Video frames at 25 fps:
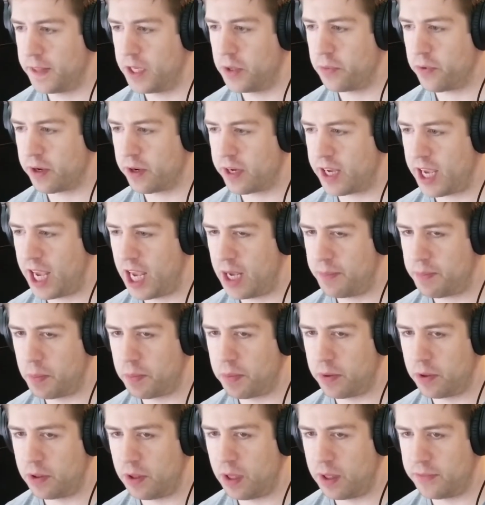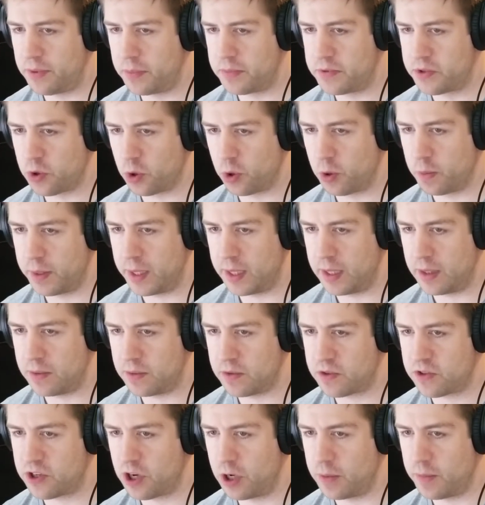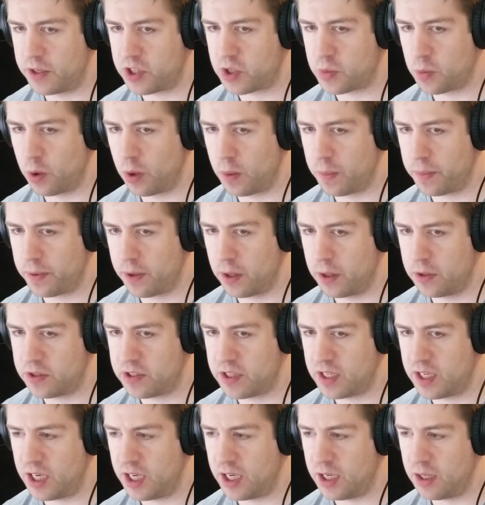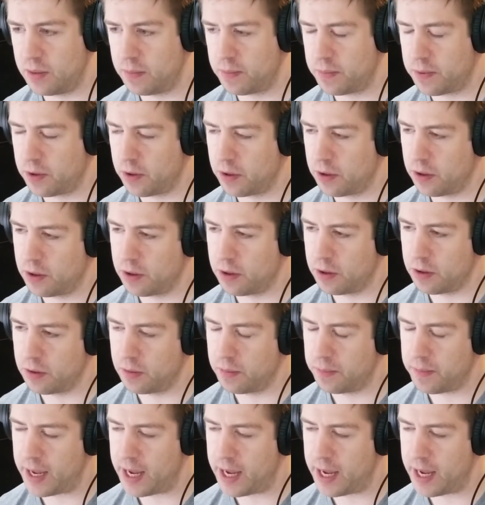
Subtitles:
you are capable of absorbing so much more protein per